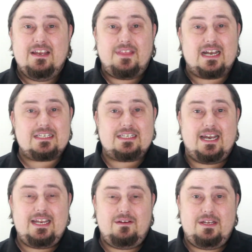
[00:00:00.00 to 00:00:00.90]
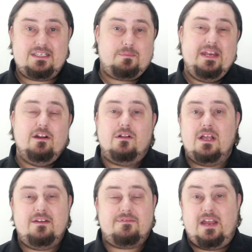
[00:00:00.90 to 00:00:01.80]
that site, it's been
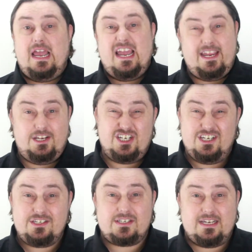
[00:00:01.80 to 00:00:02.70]
online for ages.